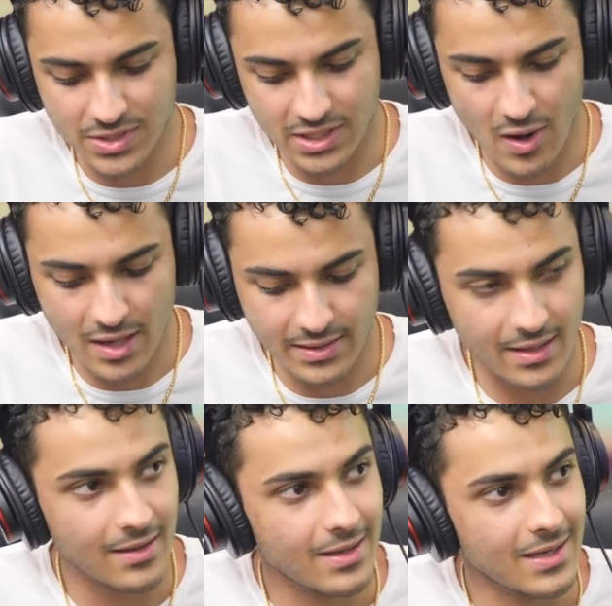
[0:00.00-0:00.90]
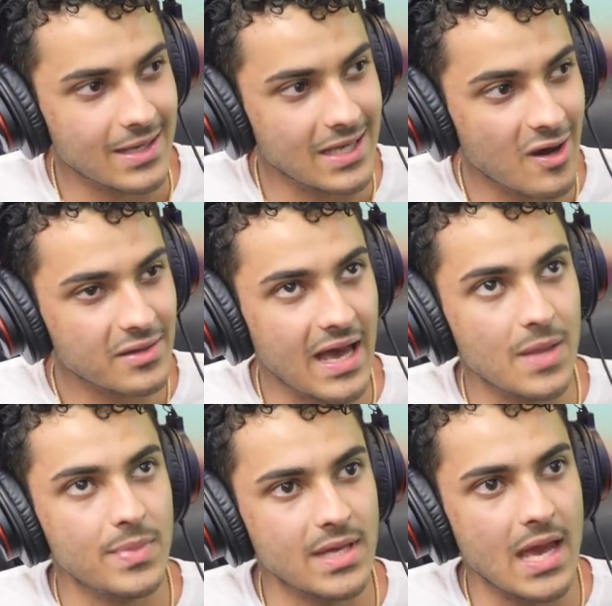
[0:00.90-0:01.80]
you know how the
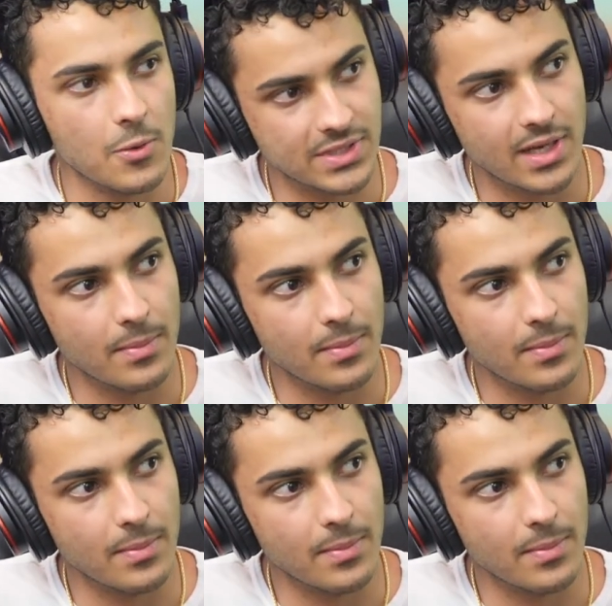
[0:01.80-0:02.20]
NBA was in a